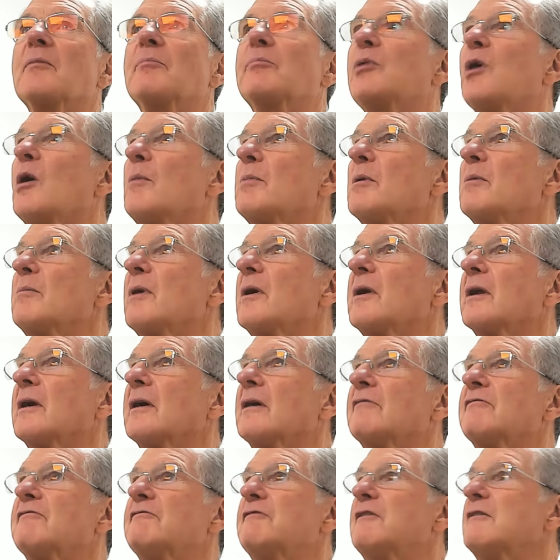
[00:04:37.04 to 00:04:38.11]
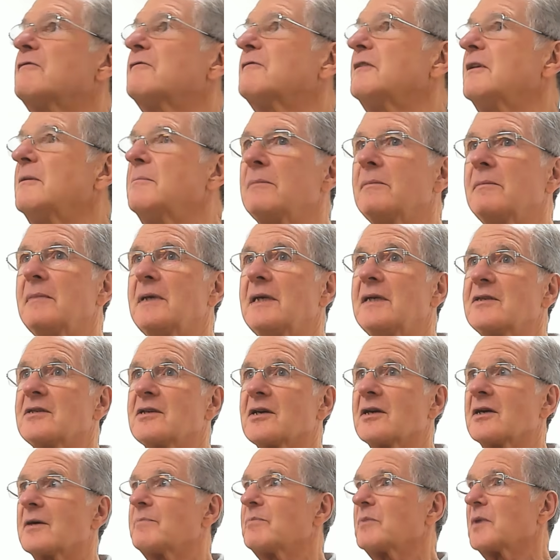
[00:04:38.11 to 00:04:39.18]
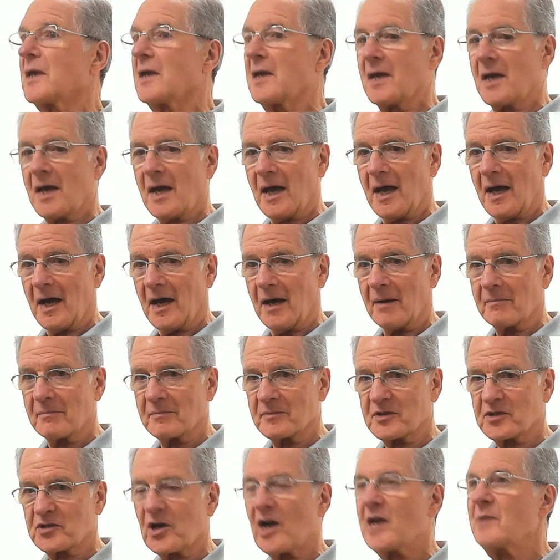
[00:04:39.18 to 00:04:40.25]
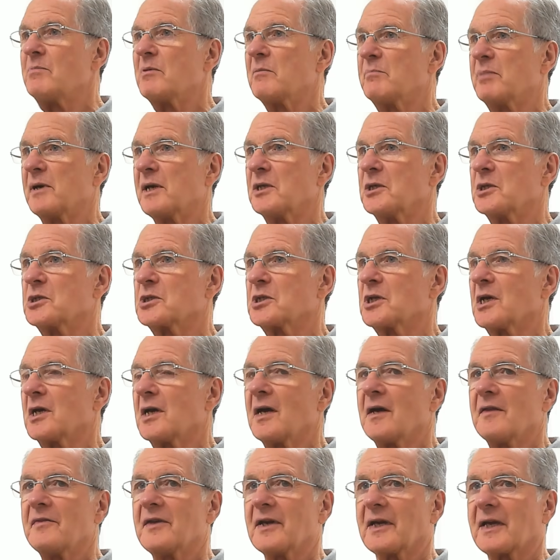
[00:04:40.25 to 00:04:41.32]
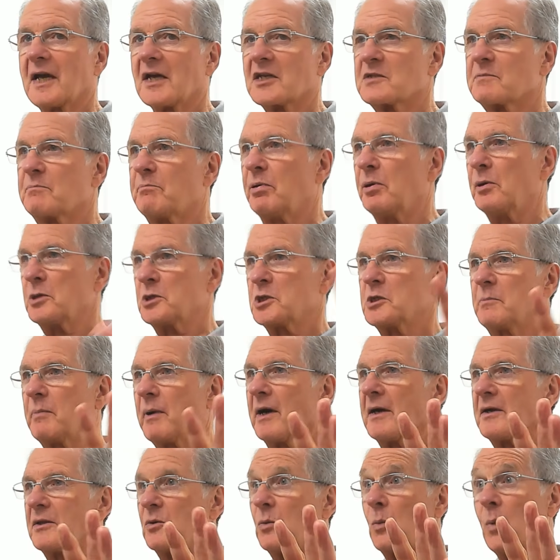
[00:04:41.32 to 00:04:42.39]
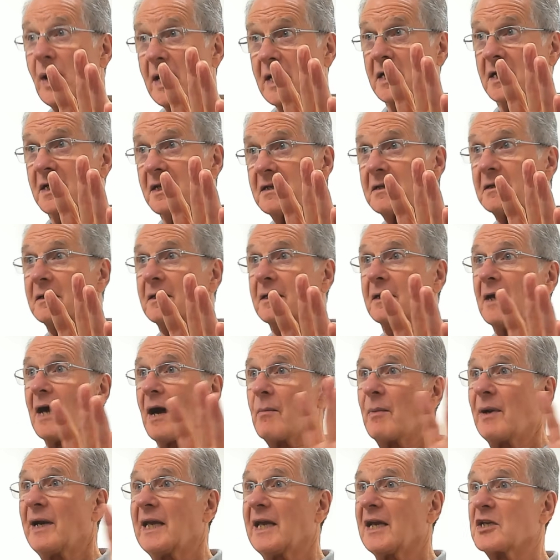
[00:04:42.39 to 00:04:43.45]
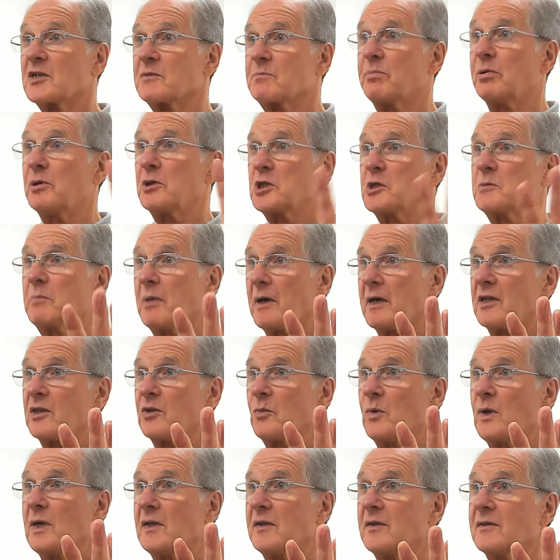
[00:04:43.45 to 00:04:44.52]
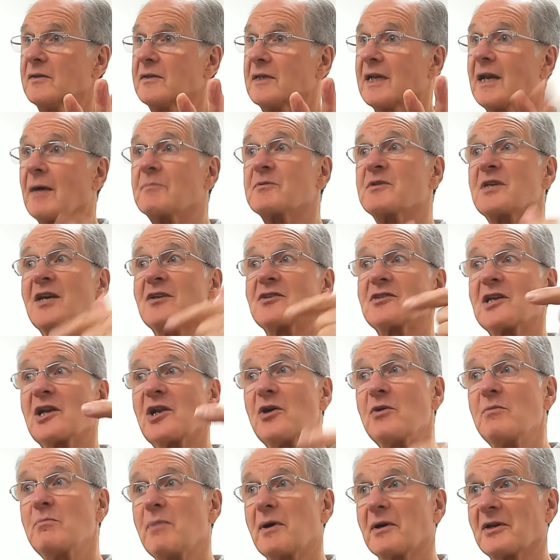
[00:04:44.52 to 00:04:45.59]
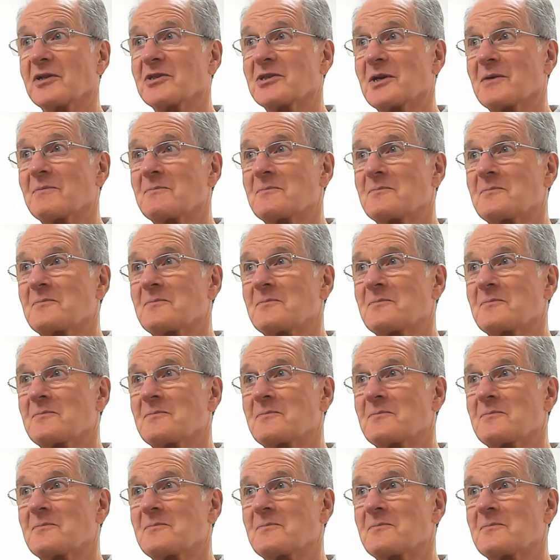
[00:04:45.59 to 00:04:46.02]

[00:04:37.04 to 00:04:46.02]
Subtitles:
a problem on a 50-meter scraper bridge that gets pushed by the wind, and when it gets pushed by the wind, it upsets the load monitor.